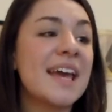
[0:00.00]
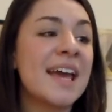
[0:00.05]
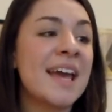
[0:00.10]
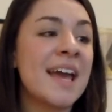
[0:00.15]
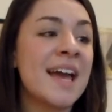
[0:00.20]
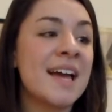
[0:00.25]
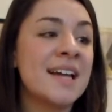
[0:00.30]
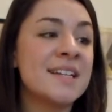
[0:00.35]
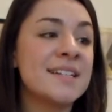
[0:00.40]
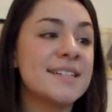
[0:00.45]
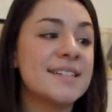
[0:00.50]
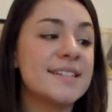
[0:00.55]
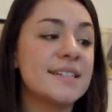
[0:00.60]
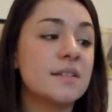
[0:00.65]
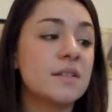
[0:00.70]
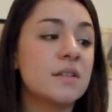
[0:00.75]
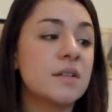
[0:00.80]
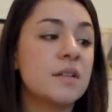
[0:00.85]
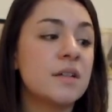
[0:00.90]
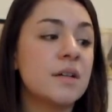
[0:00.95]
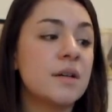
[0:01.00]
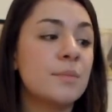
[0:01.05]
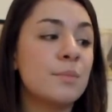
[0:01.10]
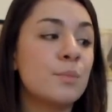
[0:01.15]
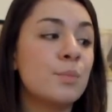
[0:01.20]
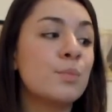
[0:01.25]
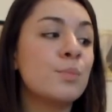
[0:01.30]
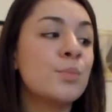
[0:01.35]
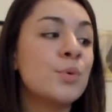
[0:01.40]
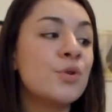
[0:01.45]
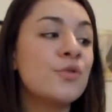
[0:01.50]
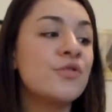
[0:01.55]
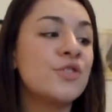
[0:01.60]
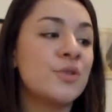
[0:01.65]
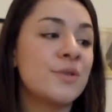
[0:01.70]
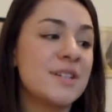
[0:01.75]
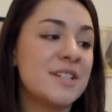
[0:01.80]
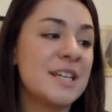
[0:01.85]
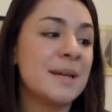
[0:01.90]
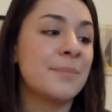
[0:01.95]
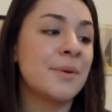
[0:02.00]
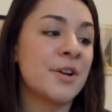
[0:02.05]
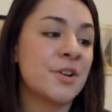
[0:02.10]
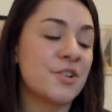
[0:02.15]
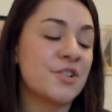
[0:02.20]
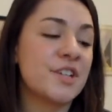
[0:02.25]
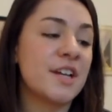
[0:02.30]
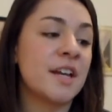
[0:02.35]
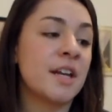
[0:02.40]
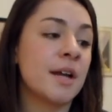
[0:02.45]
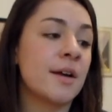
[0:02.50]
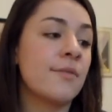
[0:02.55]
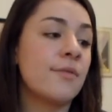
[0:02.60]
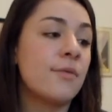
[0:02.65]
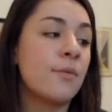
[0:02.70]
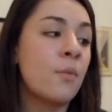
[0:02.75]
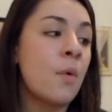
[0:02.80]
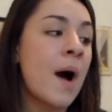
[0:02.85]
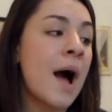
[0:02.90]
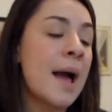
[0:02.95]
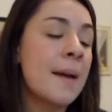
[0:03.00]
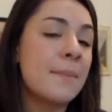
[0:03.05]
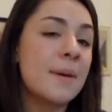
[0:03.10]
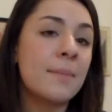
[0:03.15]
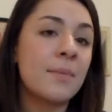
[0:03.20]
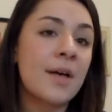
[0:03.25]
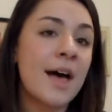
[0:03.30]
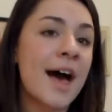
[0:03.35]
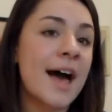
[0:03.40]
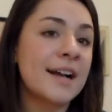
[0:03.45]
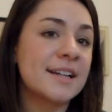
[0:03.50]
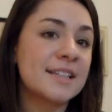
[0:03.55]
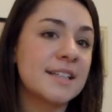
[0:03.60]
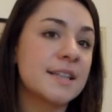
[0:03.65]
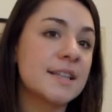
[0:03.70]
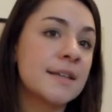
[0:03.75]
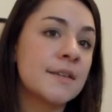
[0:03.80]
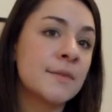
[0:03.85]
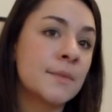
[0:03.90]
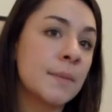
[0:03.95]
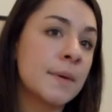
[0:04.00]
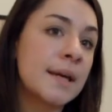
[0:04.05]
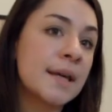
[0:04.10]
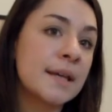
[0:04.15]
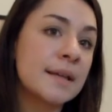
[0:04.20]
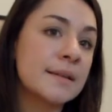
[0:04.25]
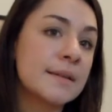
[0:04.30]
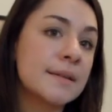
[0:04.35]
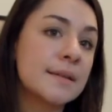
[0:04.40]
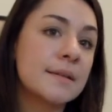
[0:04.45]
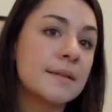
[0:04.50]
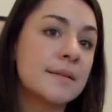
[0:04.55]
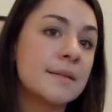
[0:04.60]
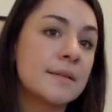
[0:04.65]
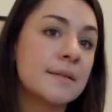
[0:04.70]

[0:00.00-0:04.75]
And move to a deeper understanding of why people act in these ways.